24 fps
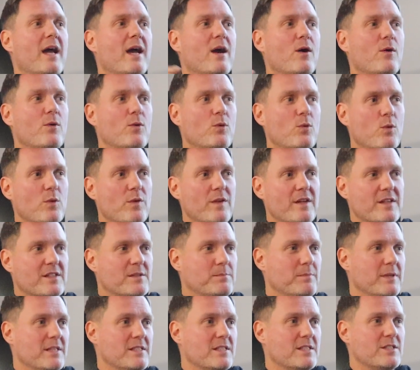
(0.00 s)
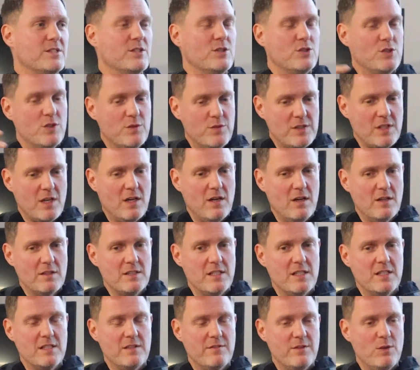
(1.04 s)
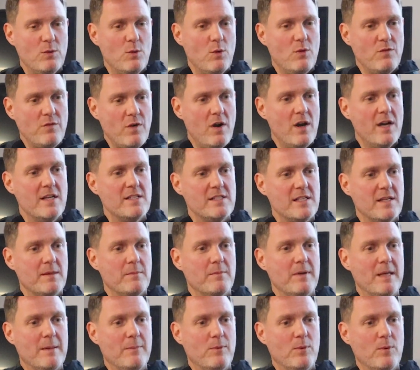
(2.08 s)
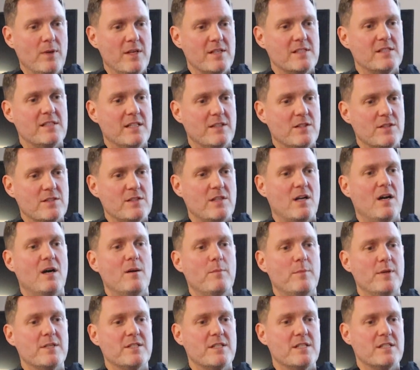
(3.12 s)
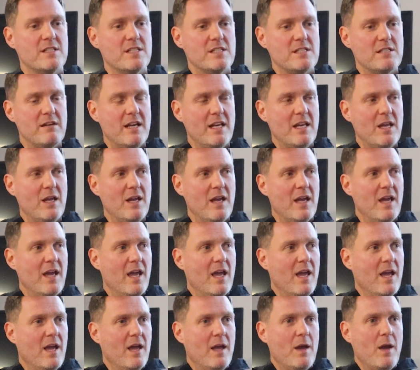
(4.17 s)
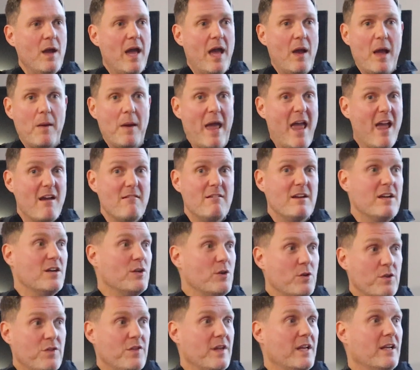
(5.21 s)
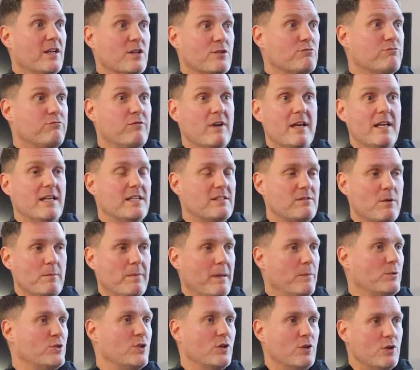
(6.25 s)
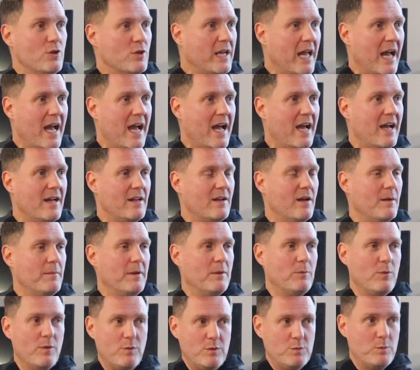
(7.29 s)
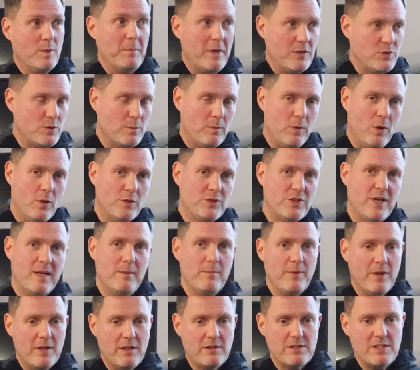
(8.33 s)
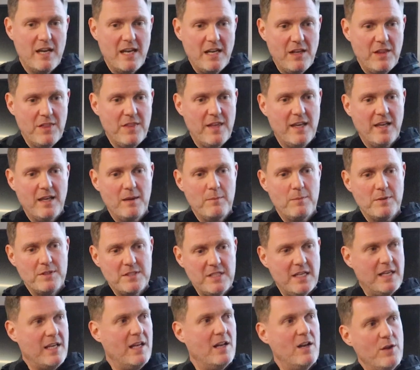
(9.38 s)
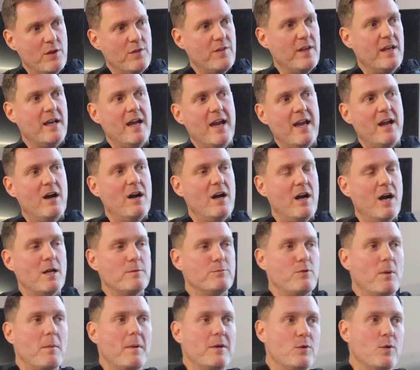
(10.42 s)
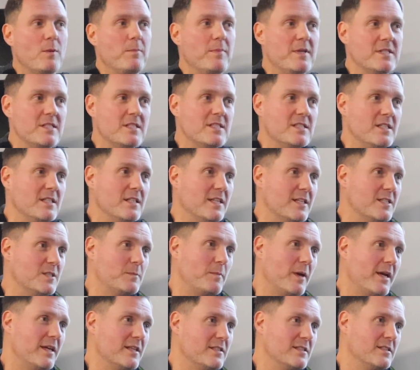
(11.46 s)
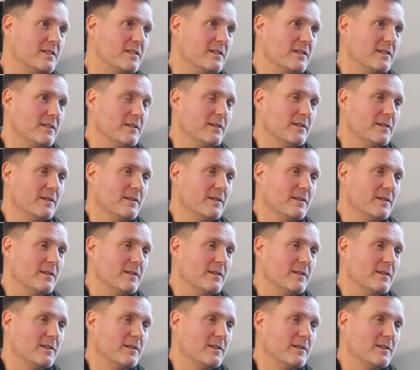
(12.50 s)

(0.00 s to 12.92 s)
now and all these businesses you've started, if you're advising people listening to start a business, is there any area you think is really something people should look at? I mean, we mentioned blockchain, but is there anything in particular you think, hey, I'd probably do a business in this space?